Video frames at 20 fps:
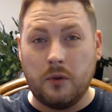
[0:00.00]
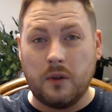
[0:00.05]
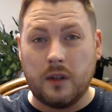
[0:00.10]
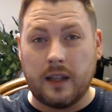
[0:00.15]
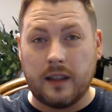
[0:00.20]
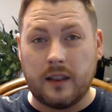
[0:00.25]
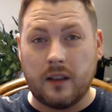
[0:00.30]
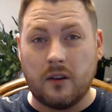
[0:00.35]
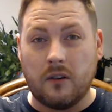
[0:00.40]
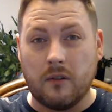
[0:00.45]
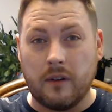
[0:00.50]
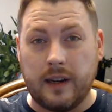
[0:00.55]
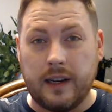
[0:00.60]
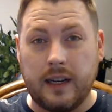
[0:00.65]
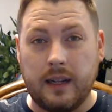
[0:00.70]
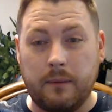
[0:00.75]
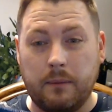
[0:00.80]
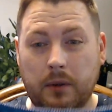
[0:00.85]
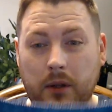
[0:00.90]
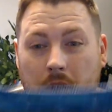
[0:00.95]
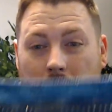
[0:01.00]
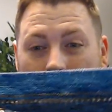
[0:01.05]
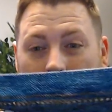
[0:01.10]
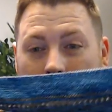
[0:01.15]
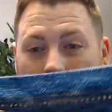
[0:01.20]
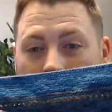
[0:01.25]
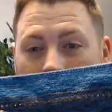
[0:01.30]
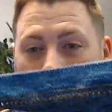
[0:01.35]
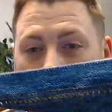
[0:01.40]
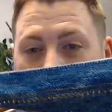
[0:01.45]
like the greeny
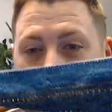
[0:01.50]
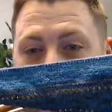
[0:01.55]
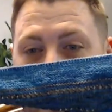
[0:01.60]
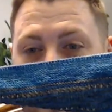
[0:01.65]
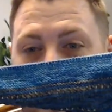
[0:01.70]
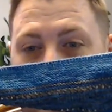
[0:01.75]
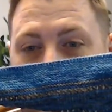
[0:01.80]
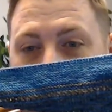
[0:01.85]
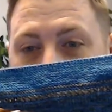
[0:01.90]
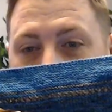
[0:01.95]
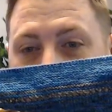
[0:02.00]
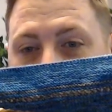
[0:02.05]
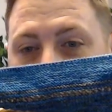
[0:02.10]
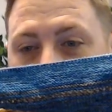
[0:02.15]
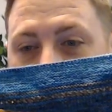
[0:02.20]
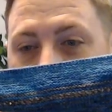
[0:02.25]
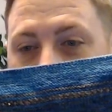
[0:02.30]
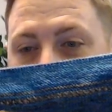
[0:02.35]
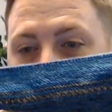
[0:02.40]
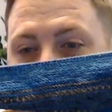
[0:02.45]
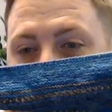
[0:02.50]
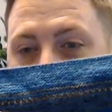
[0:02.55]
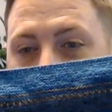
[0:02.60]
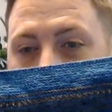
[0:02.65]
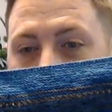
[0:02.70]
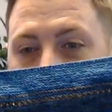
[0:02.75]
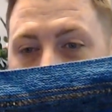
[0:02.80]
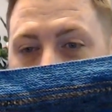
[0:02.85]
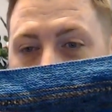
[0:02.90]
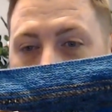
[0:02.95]
blue, than what it's actually
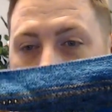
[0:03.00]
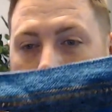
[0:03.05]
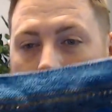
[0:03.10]
showing.